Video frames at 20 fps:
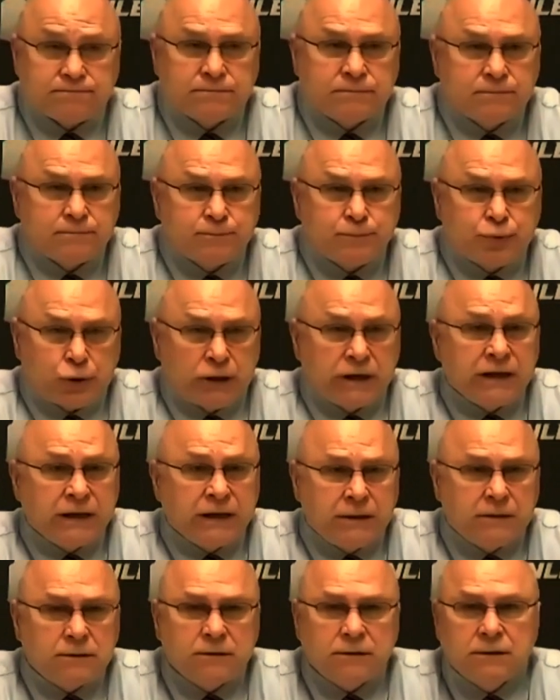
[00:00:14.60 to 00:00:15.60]

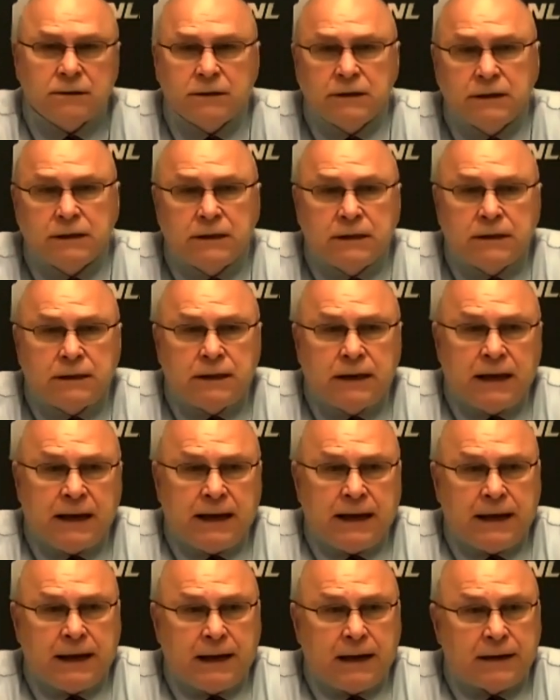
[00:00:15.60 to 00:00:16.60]
pretty,
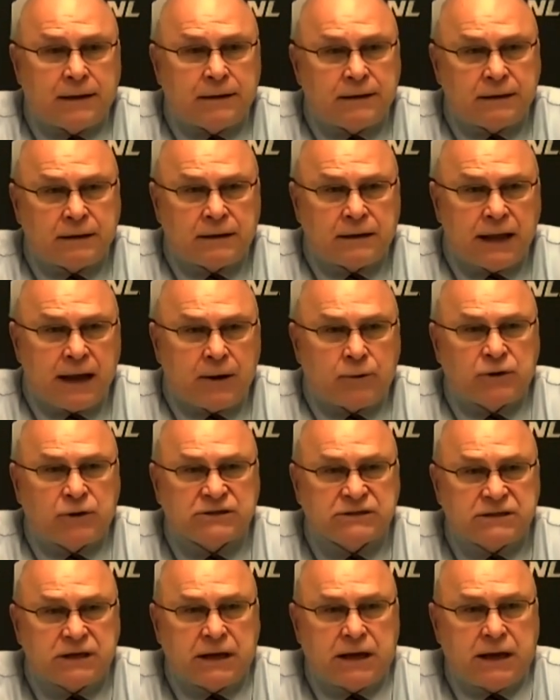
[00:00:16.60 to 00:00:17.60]
and allowed us
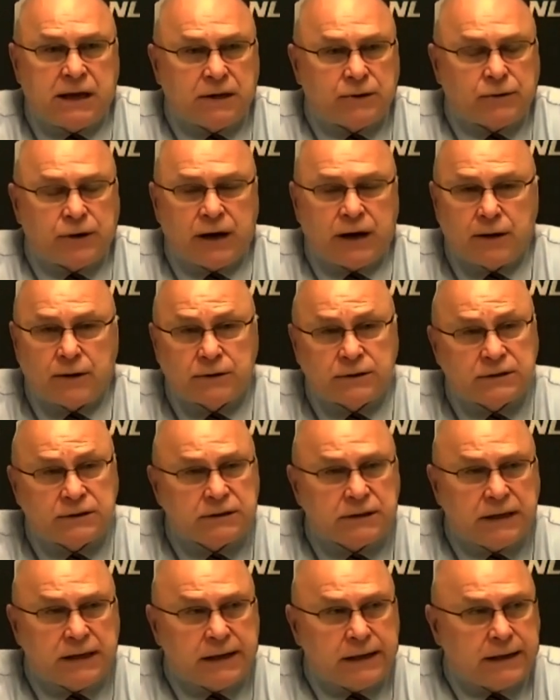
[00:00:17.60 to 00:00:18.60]
to hang around.
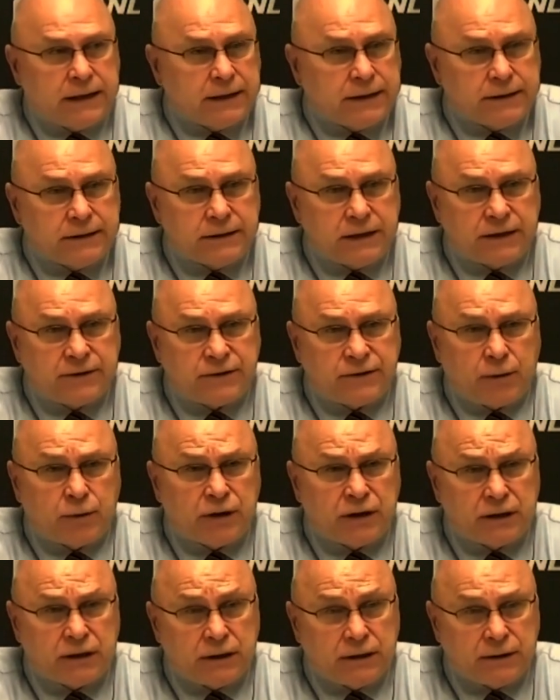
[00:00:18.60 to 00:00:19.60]
And I thought
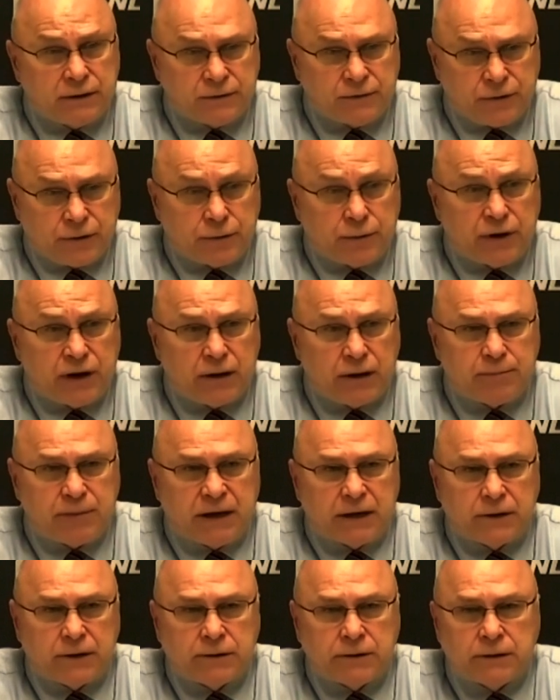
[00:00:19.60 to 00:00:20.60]
we in the third we got
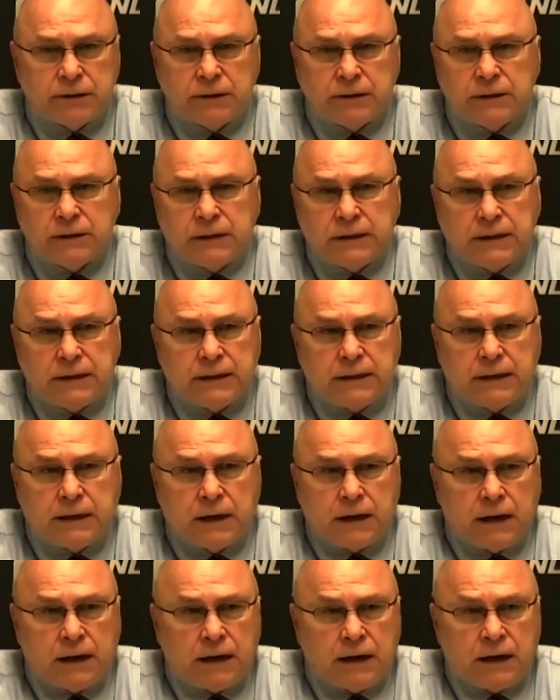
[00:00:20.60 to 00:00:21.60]
better.
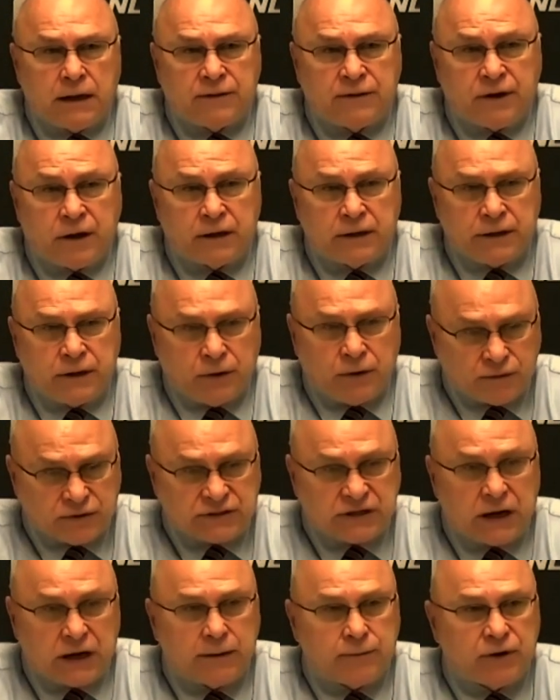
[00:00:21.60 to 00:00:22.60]
Uh, I thought in the
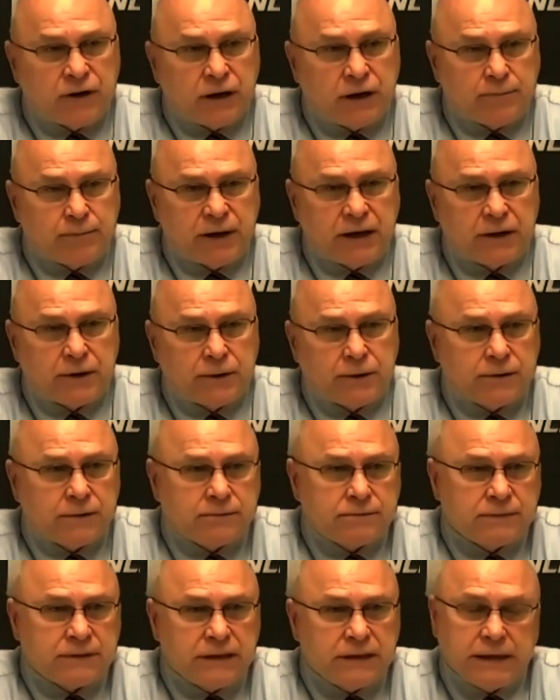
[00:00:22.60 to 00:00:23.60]
overtime we got better,
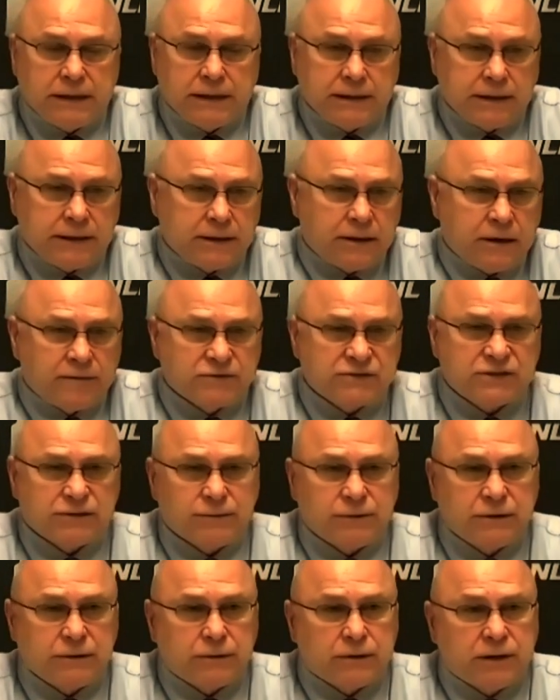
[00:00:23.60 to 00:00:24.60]
and then obviously
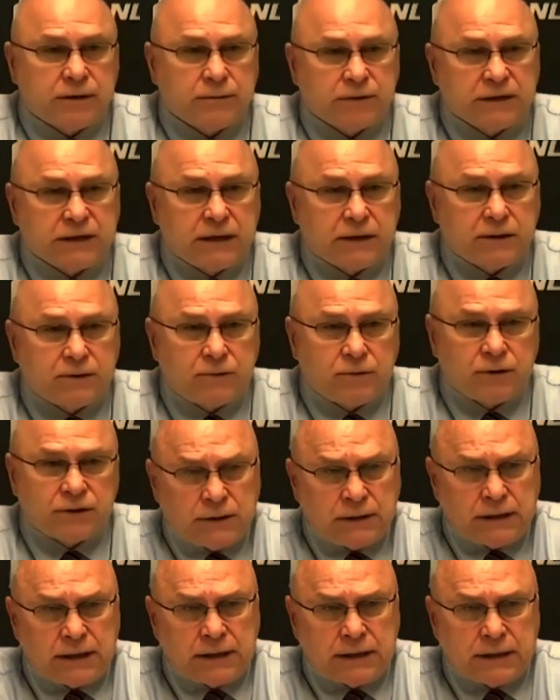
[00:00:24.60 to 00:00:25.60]
we were able to get a goal.
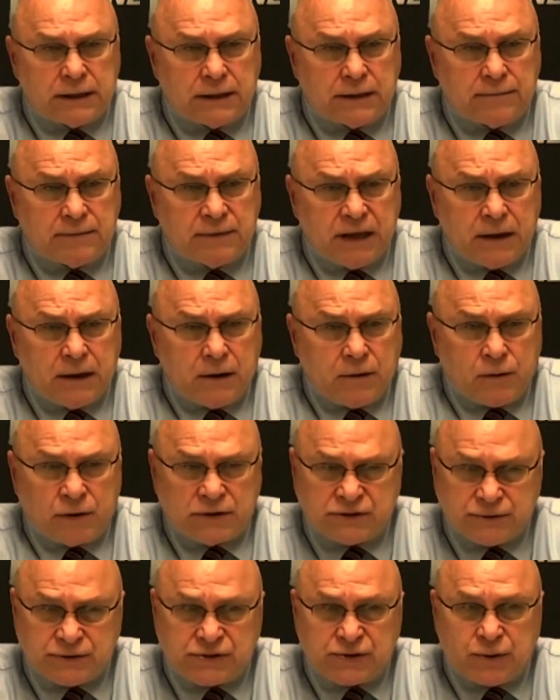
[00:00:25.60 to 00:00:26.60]
So uh,
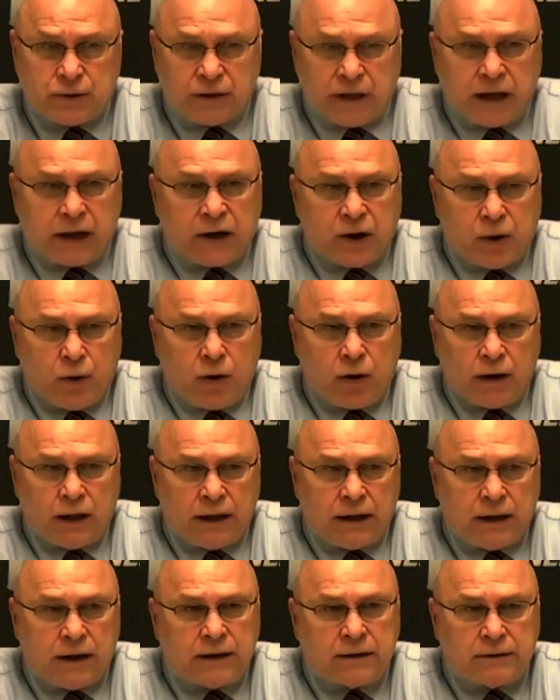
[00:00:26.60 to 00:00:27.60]
once we scored that goal,
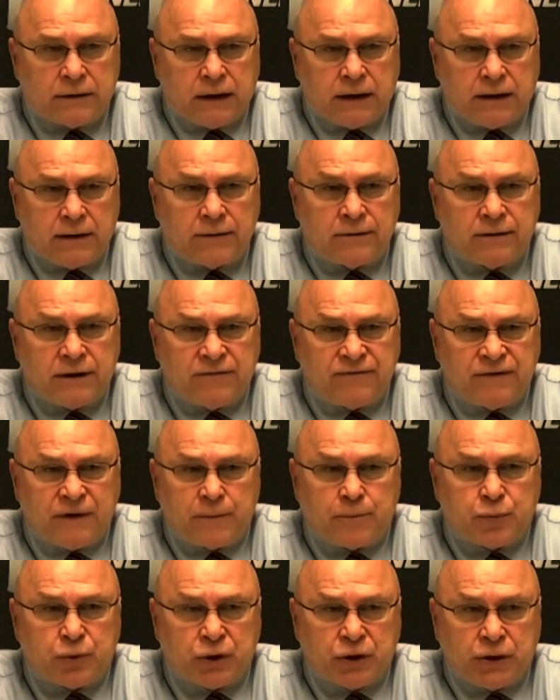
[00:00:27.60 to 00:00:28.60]
I, I I
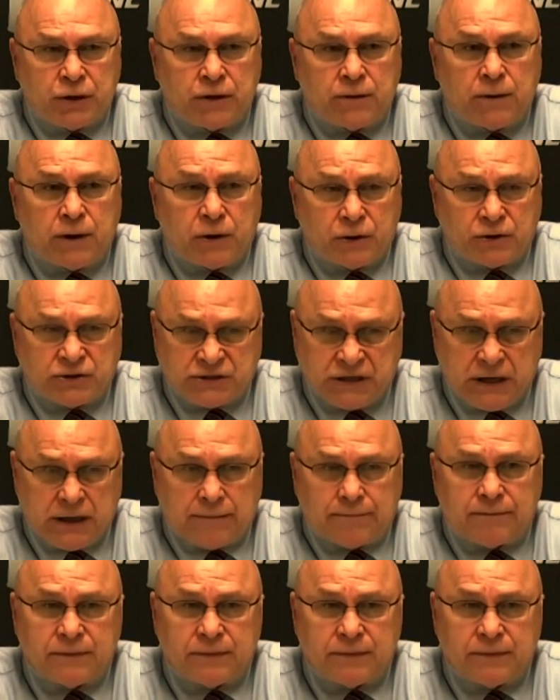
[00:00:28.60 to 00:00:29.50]
felt pretty good about our team.